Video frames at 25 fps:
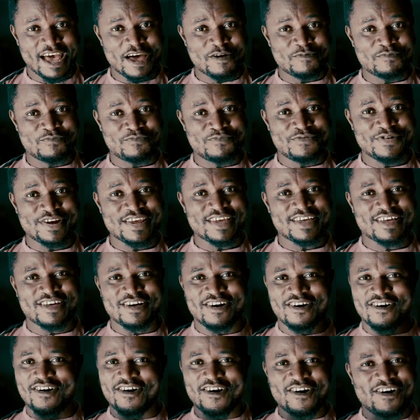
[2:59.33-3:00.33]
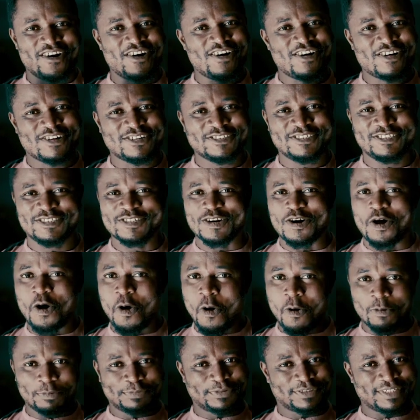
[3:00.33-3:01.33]
and bring all
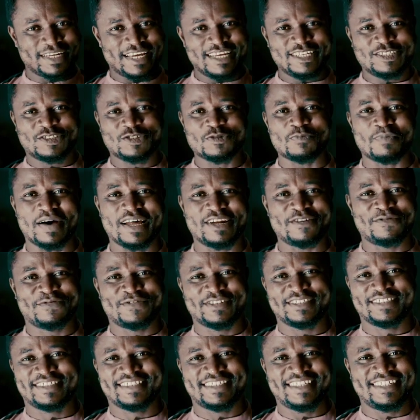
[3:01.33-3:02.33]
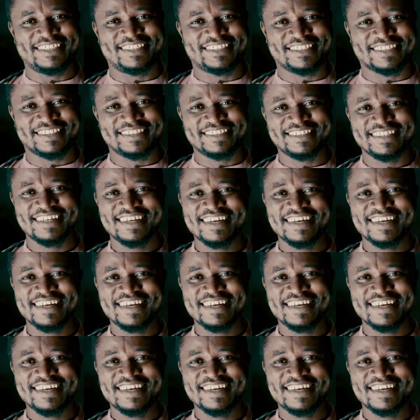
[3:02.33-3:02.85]
your hopes into manifestation